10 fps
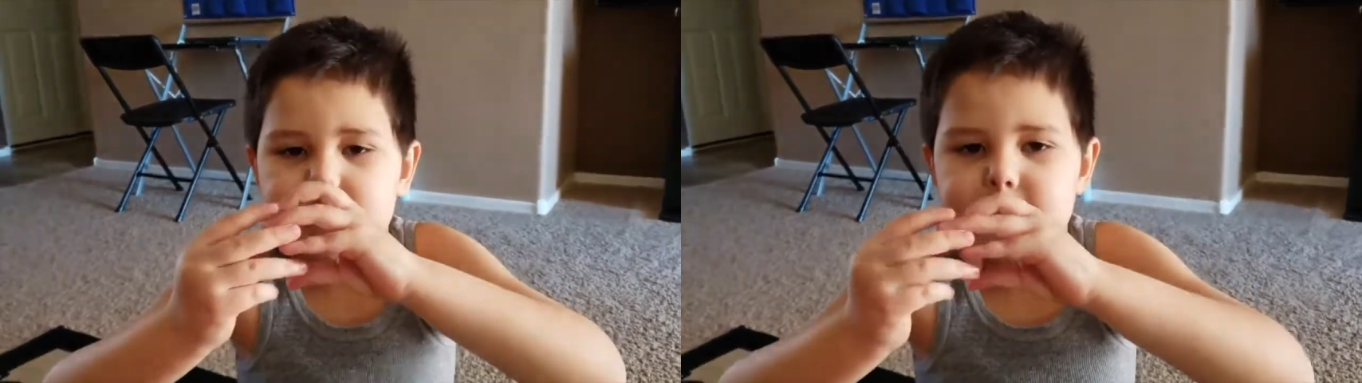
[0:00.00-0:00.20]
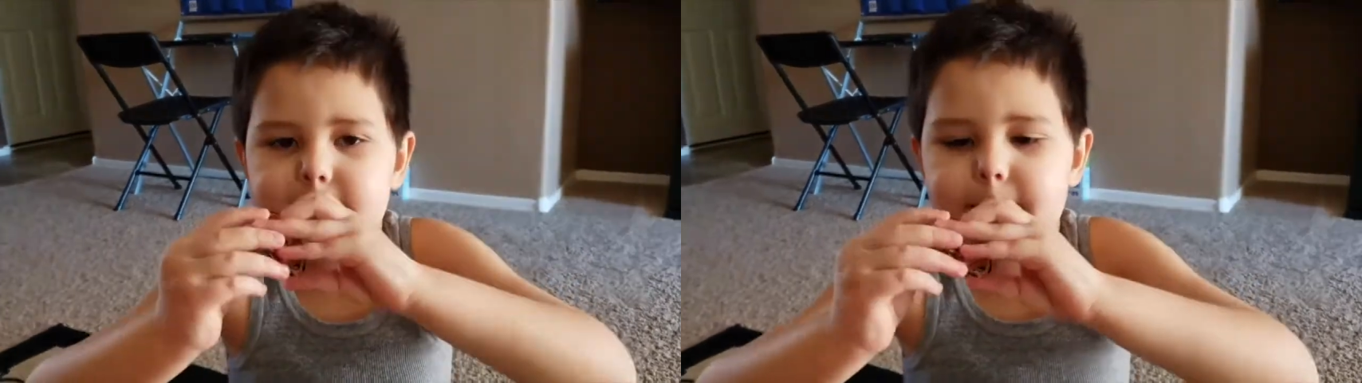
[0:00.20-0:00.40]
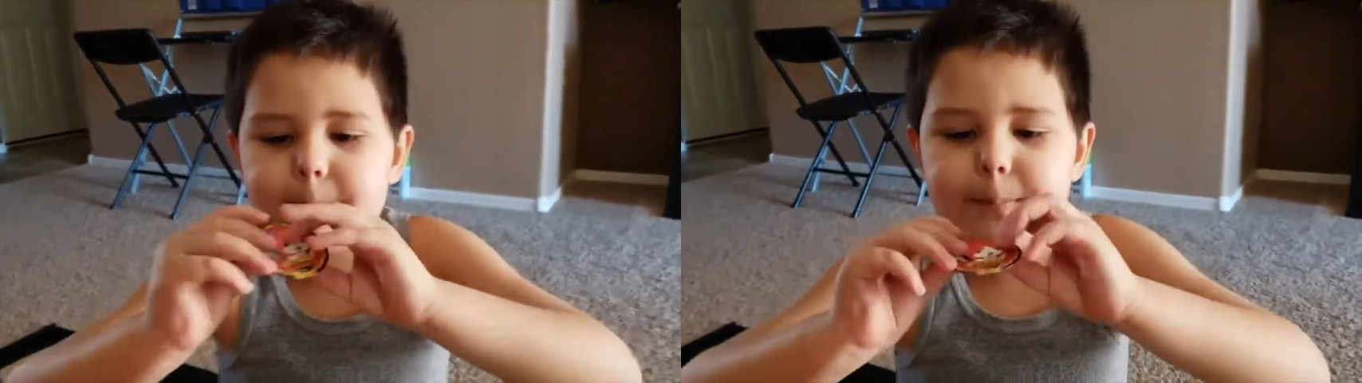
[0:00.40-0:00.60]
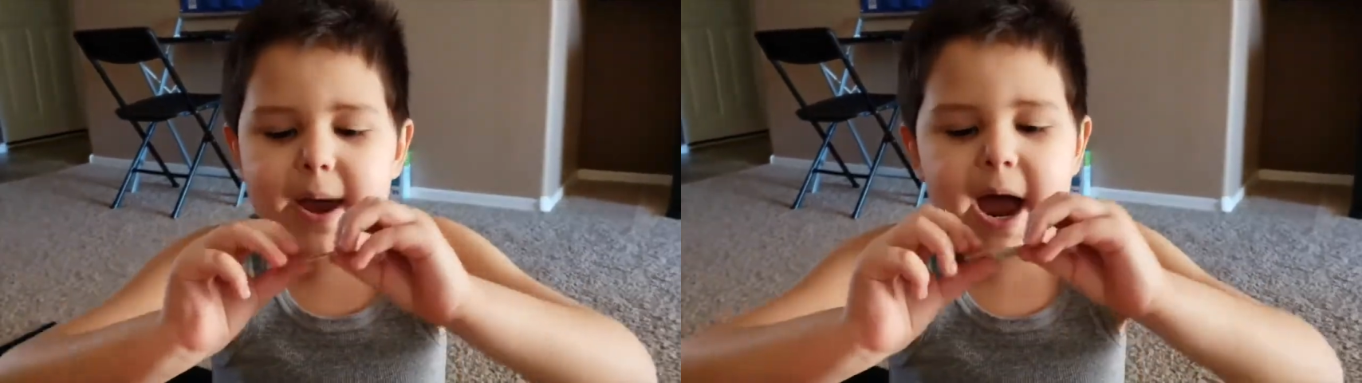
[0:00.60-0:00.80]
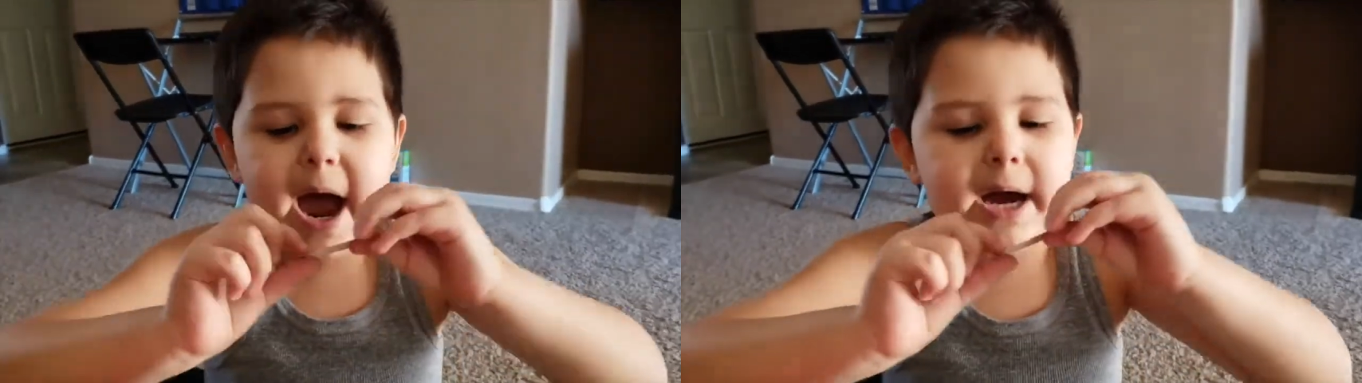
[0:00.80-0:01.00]
In the
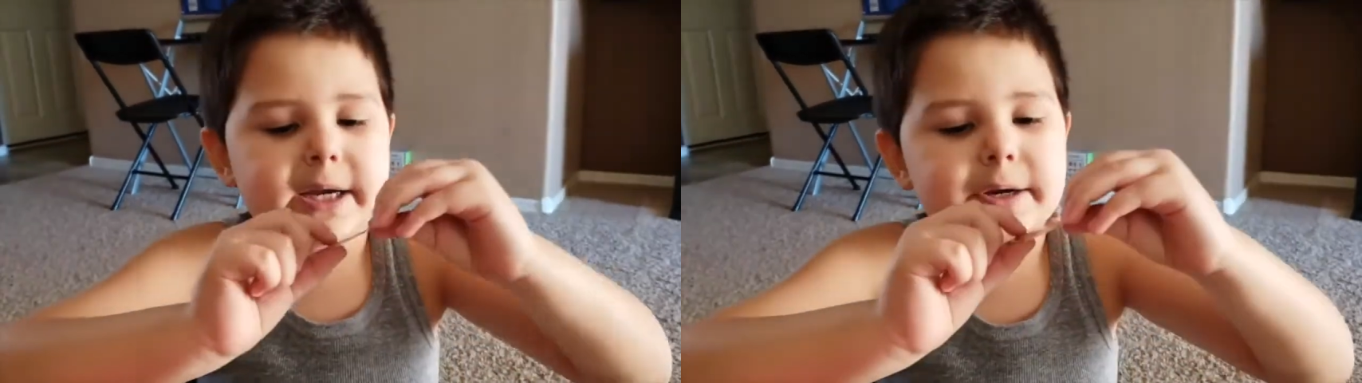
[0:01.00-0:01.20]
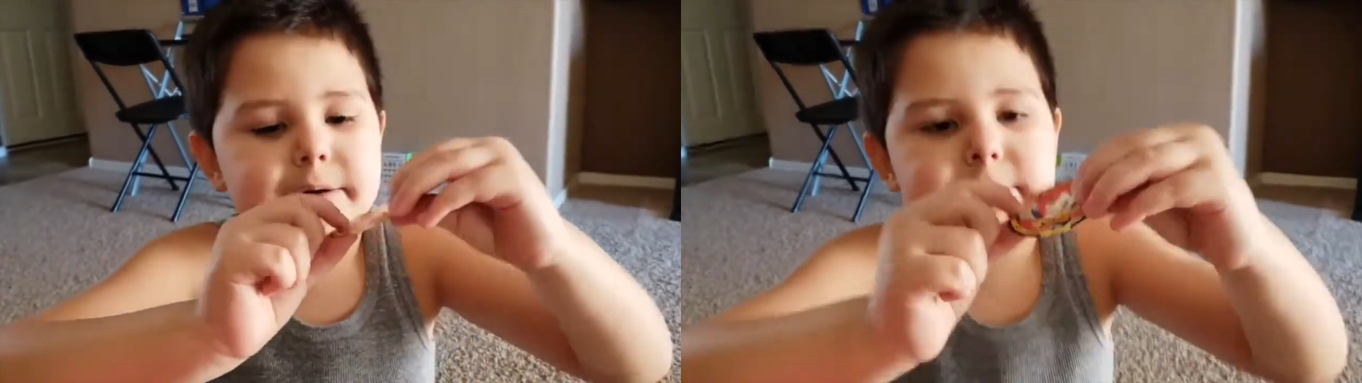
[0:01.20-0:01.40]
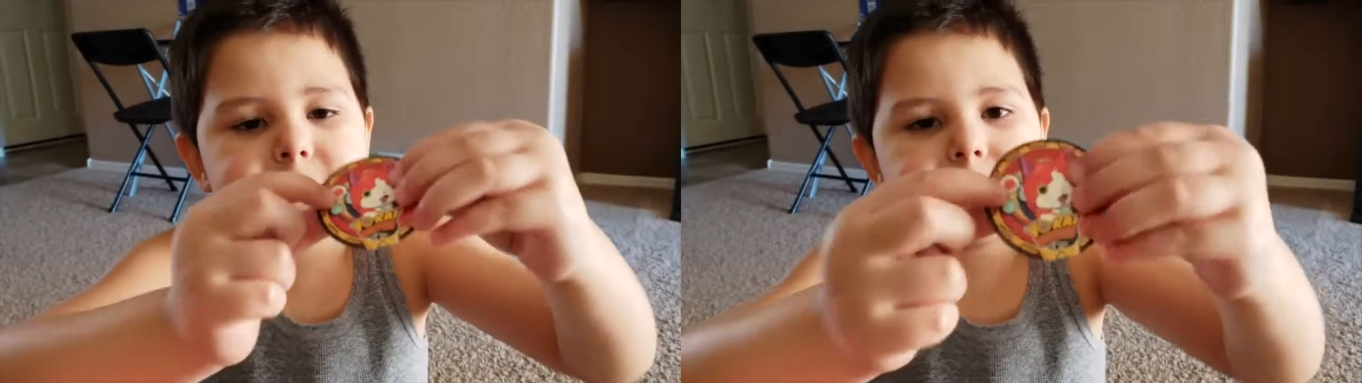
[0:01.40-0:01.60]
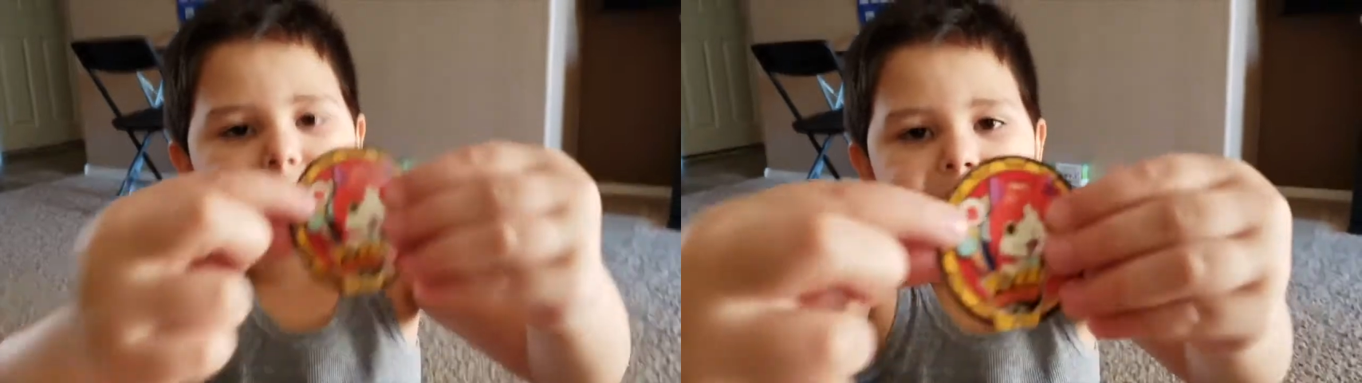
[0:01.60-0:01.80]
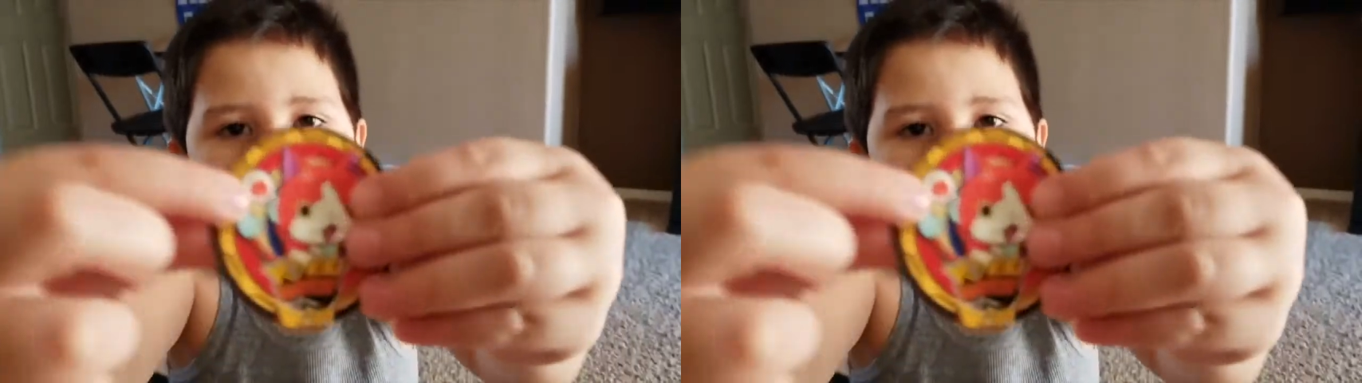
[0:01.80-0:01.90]
back, here's the